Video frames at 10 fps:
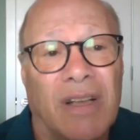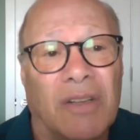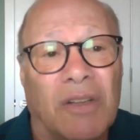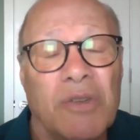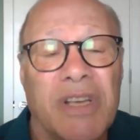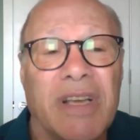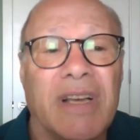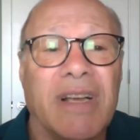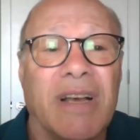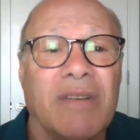
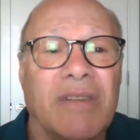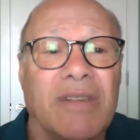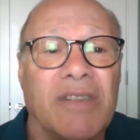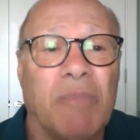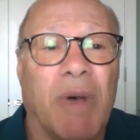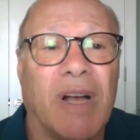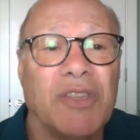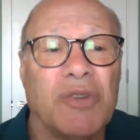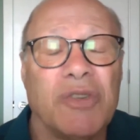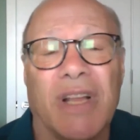losing
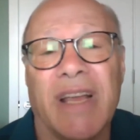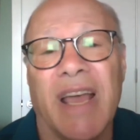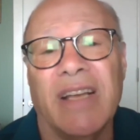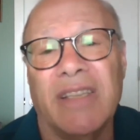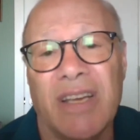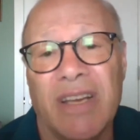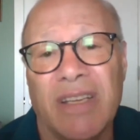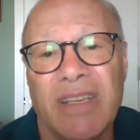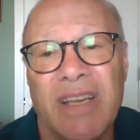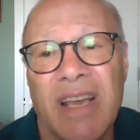sponsors like A T and
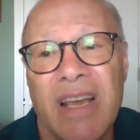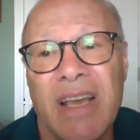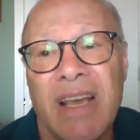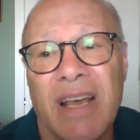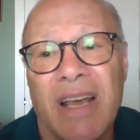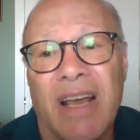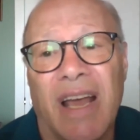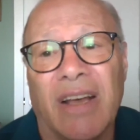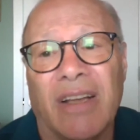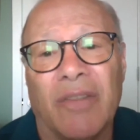T
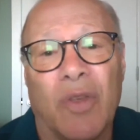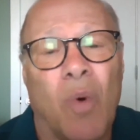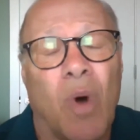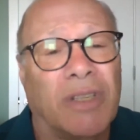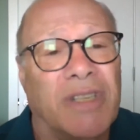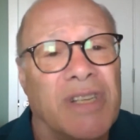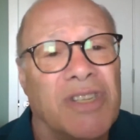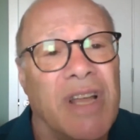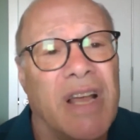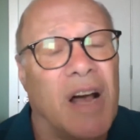and the Walt
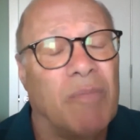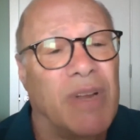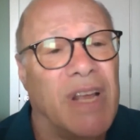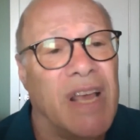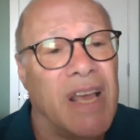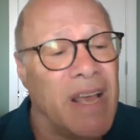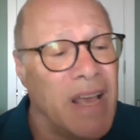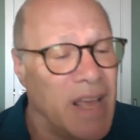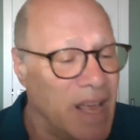Disney Company